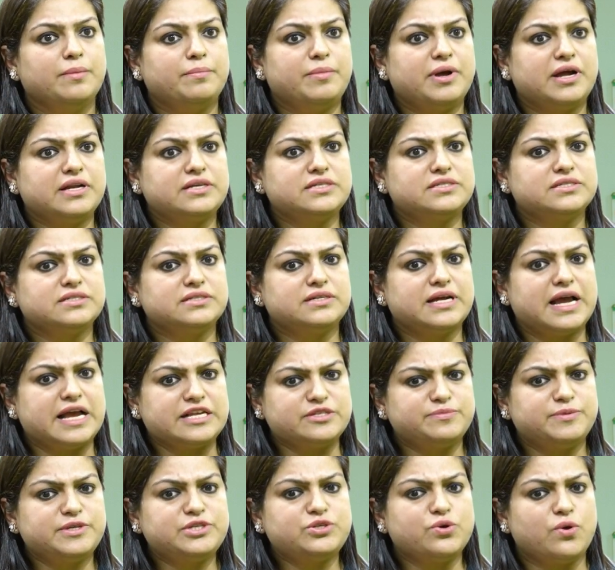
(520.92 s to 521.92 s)
But
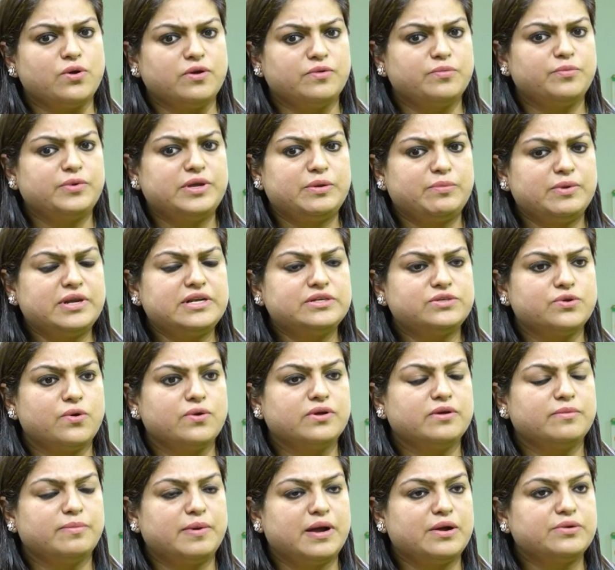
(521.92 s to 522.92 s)
as we will
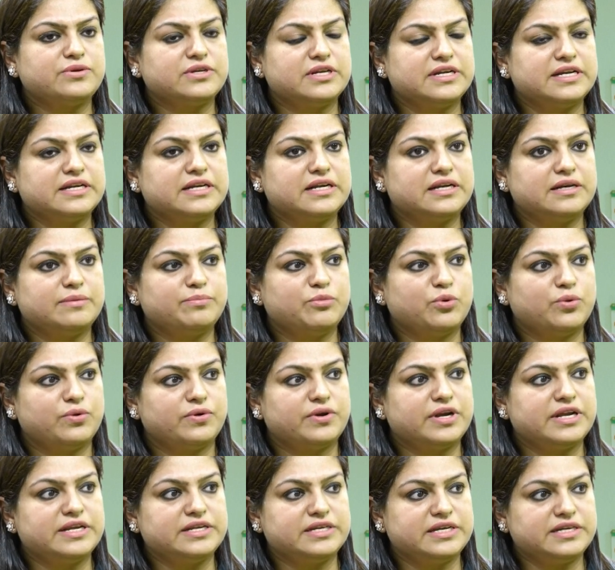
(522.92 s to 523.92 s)
talk about a little
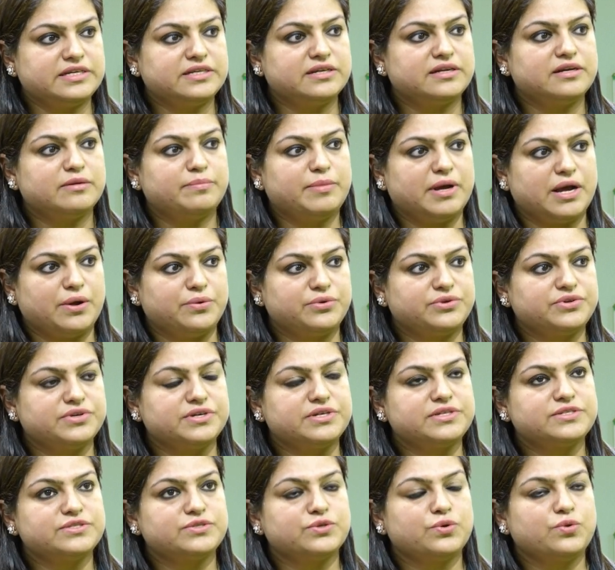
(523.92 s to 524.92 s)
more in detail about
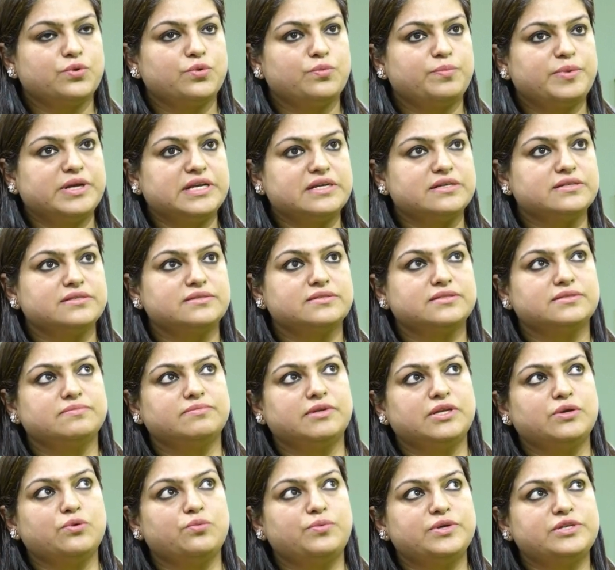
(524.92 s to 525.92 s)
it. So
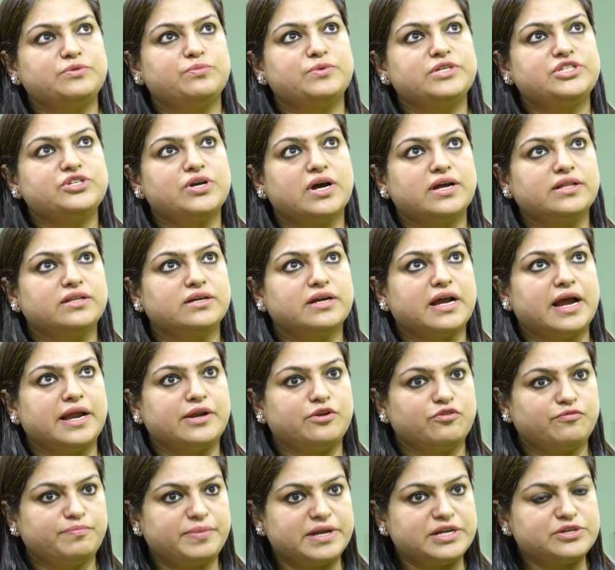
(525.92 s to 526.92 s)
because which are the
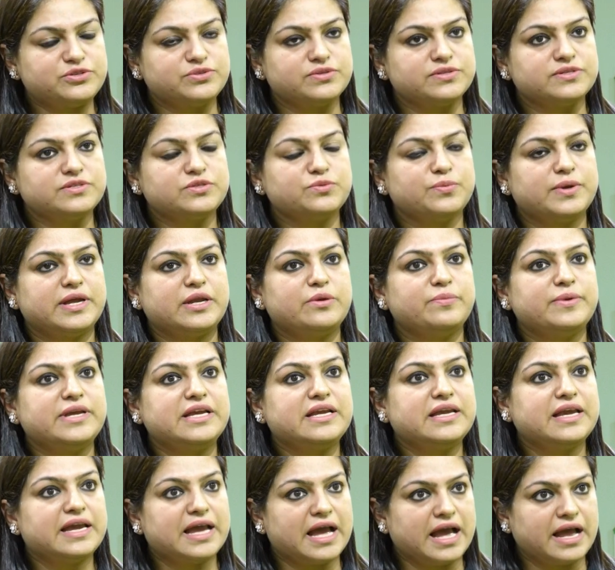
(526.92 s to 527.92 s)
kind of patients where
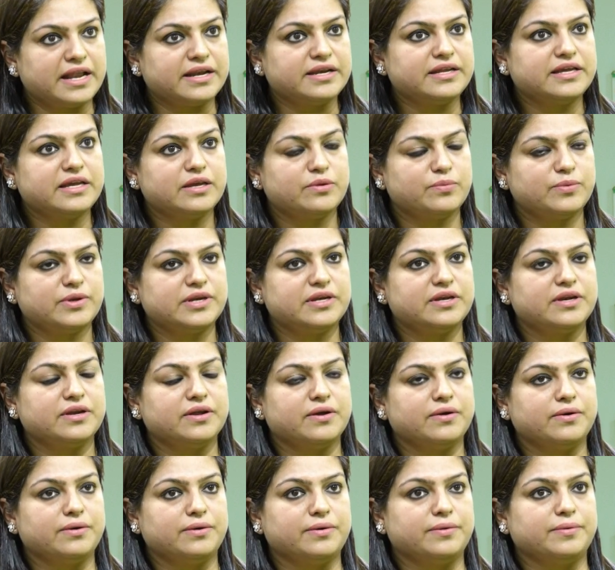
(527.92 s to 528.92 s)
we can give
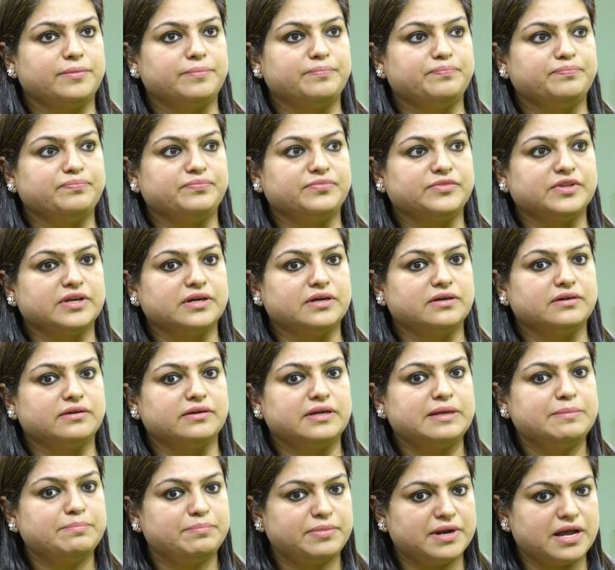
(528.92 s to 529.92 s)
in
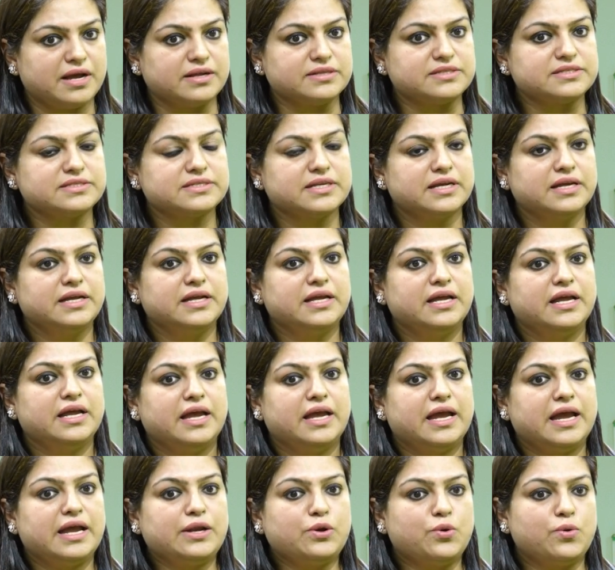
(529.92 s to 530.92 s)
implants.
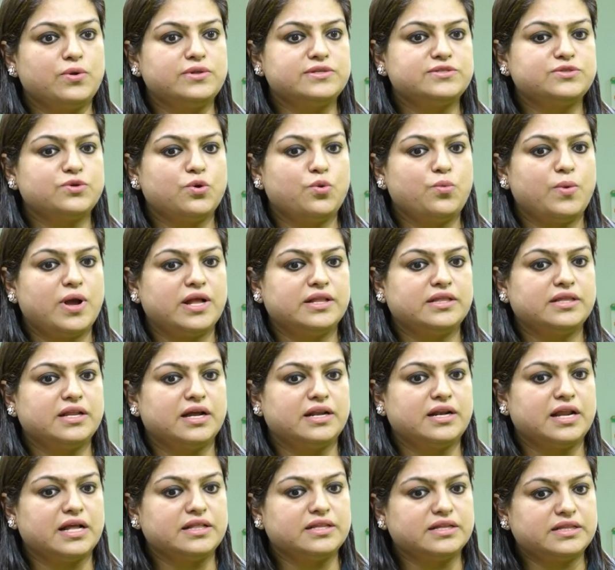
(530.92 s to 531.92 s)
And also
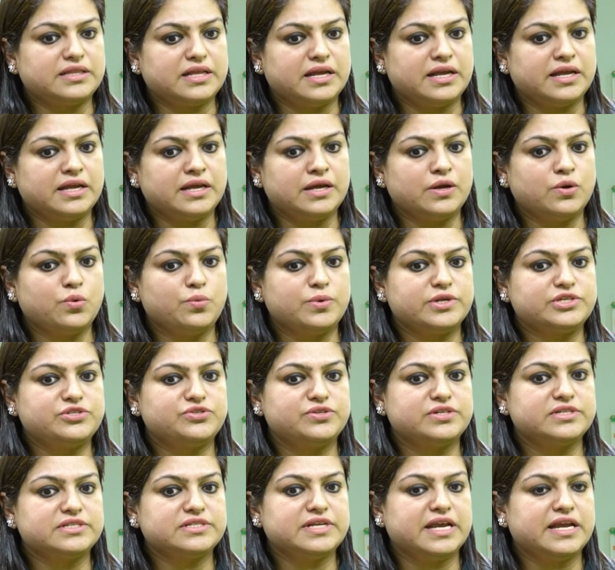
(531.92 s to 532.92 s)
another thing
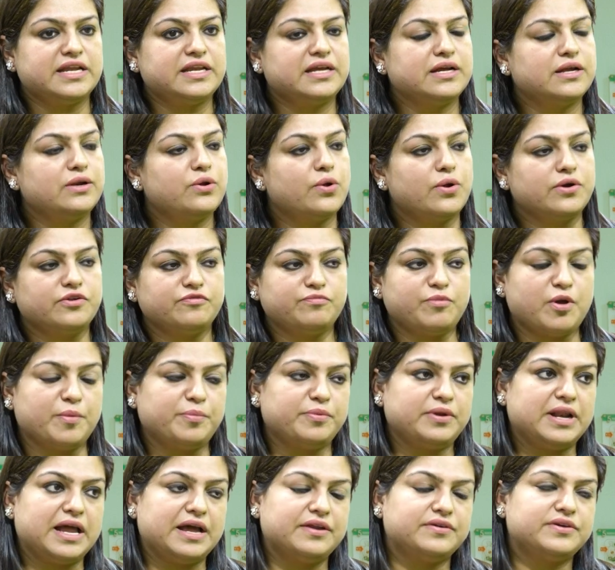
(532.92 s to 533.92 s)
which is gaining a lot of
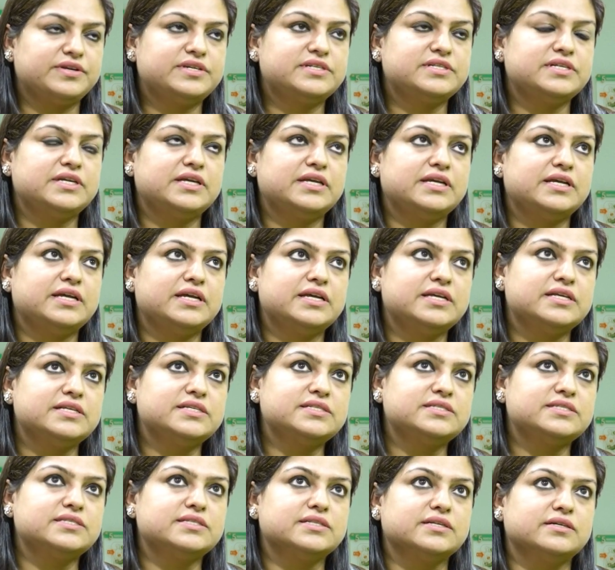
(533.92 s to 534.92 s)
popularity
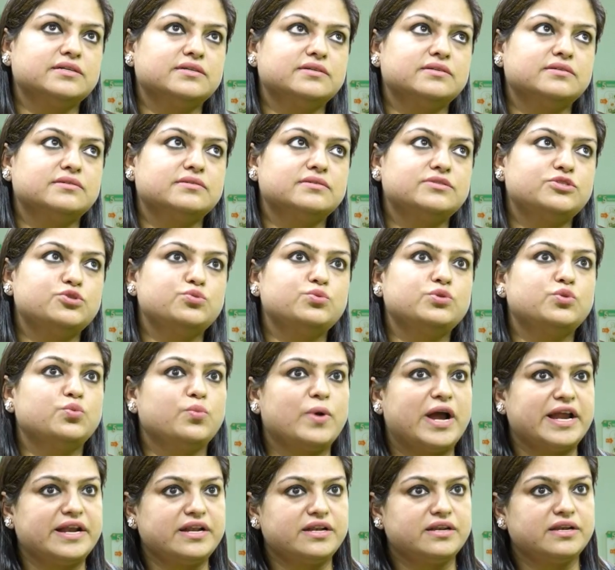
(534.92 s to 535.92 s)
is tooth
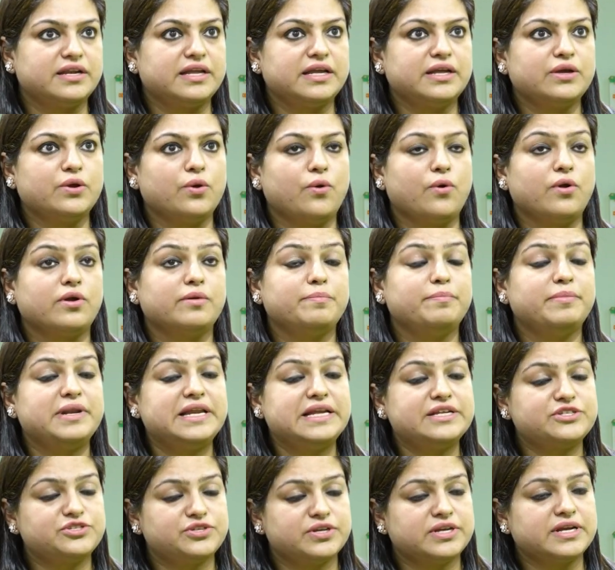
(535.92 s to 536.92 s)
whitening or
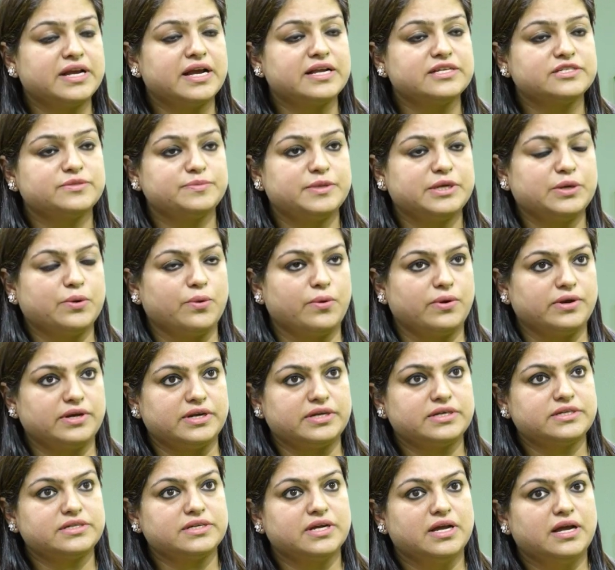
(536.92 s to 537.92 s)
bleaching, as we call
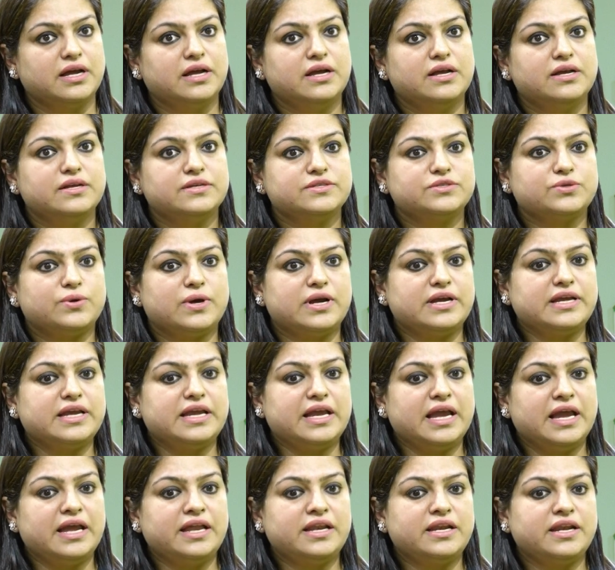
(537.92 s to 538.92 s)
it. So
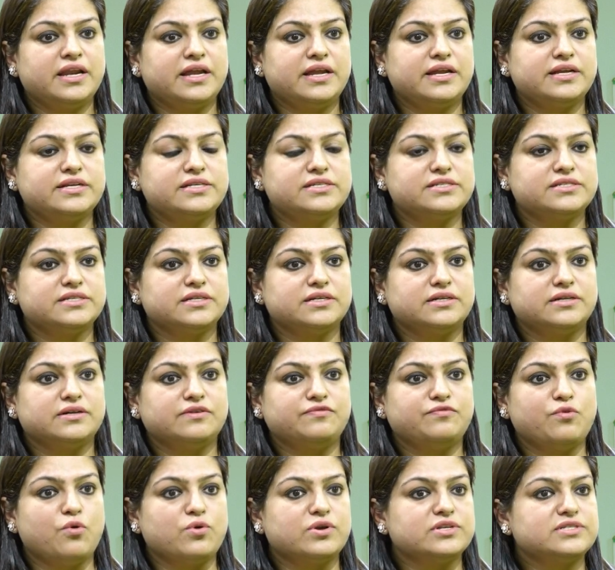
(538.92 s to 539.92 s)
again, it
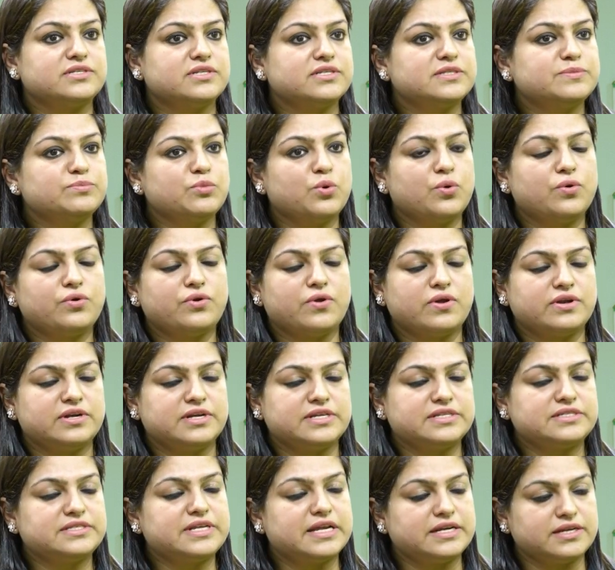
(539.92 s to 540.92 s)
focuses more
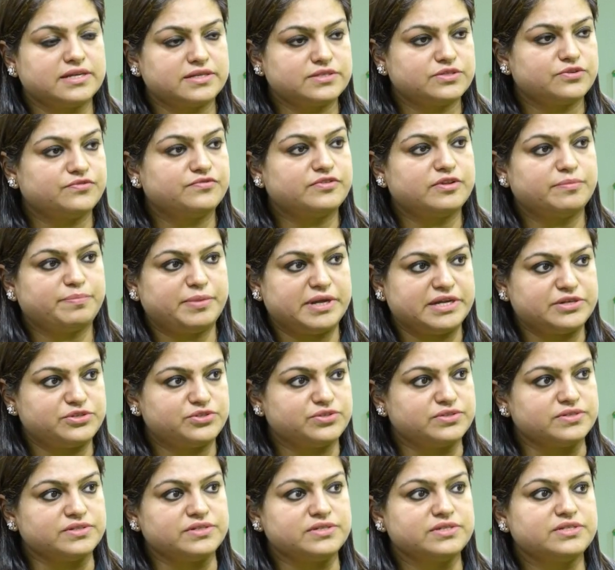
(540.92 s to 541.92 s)
on aesthetics of the
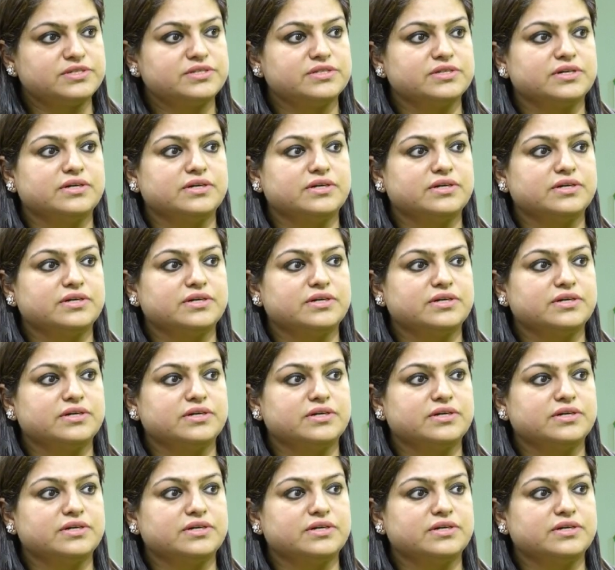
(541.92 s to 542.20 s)
patient.